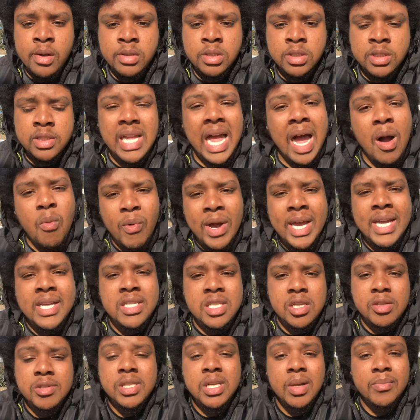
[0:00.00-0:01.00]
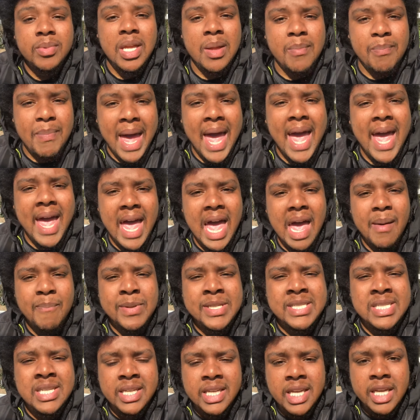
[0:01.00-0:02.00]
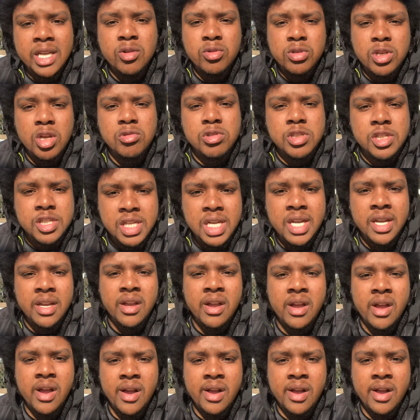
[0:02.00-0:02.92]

Stop waiting till something bad happens and get on your shit.